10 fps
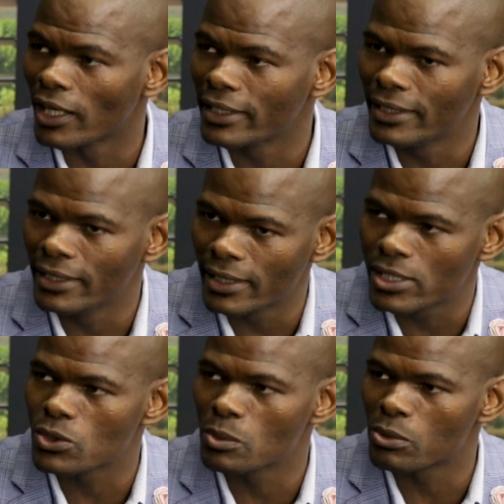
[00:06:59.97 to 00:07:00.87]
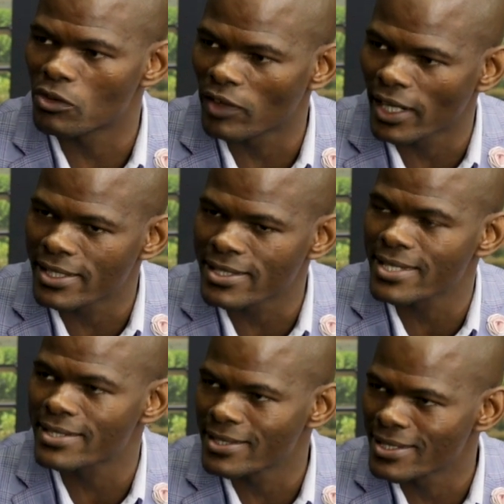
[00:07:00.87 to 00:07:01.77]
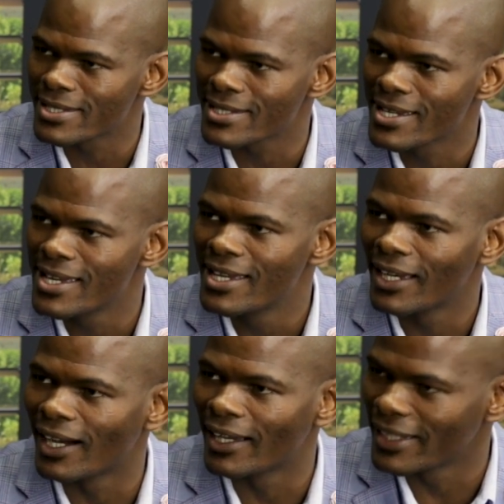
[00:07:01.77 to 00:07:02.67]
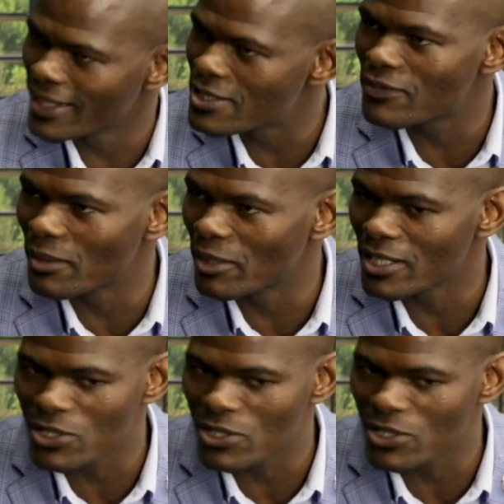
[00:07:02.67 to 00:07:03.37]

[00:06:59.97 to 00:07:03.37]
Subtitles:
He needed to provide sustenance in his family.